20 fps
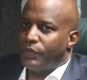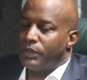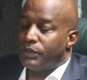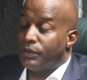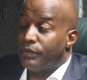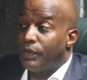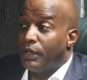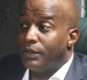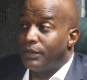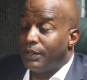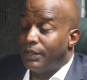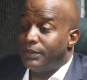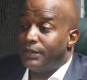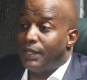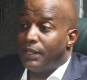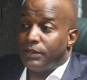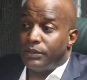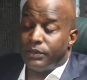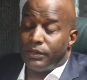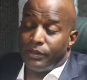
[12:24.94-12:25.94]
Well, first of all,
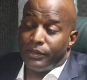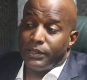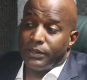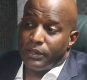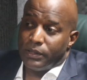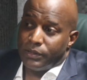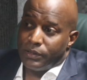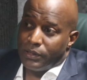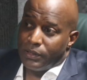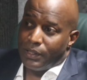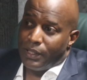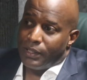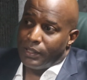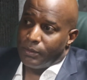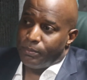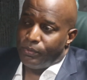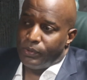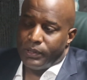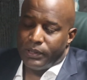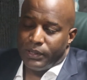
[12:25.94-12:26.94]
yes, there is a
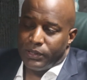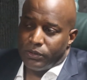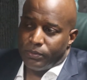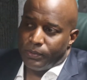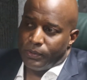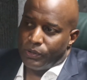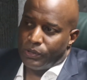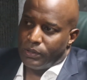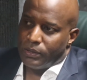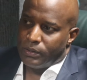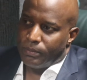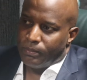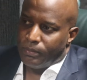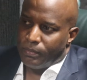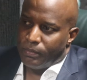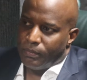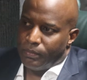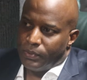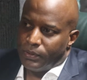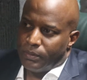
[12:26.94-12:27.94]
genetic predisposition
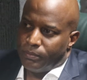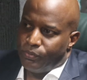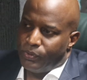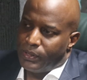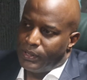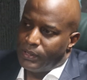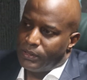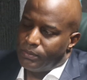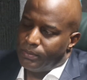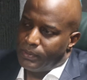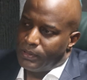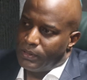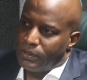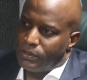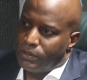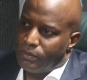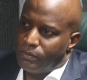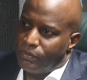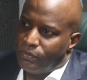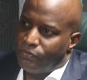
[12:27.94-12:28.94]

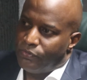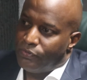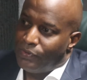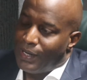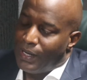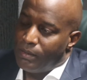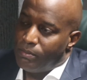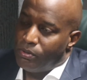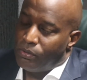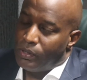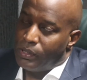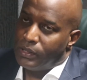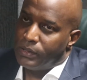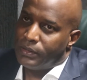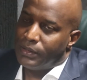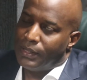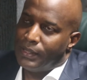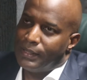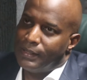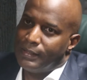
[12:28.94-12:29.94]
mm-hmm. to
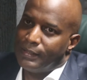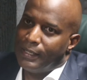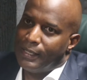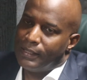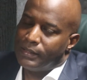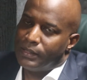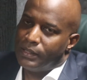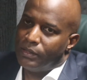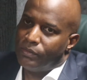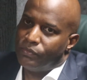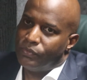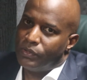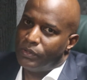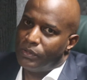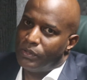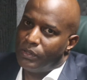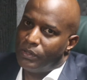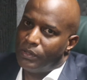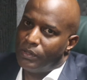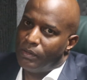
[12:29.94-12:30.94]
fibroids, in that if
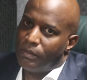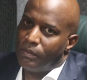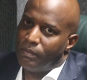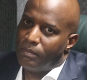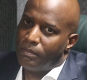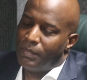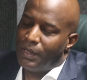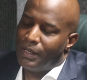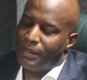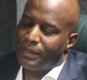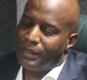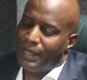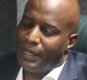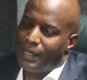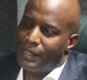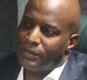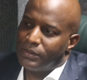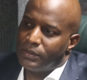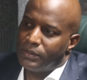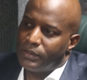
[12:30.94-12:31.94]
your mother
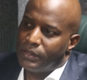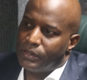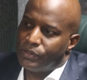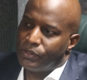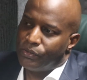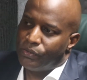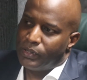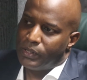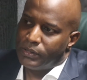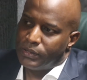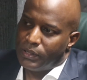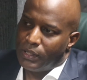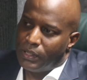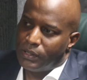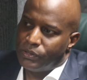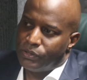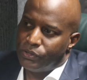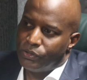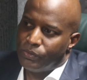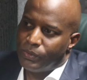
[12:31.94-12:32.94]
has it, there's a great
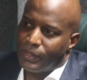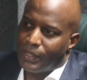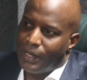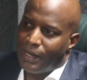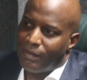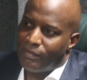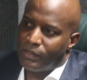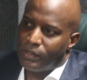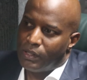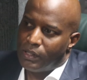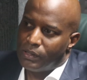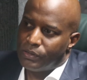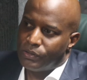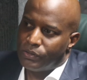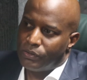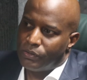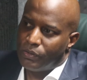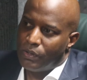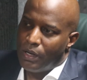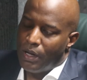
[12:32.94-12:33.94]
chance you would have it
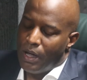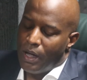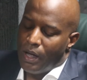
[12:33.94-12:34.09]
also.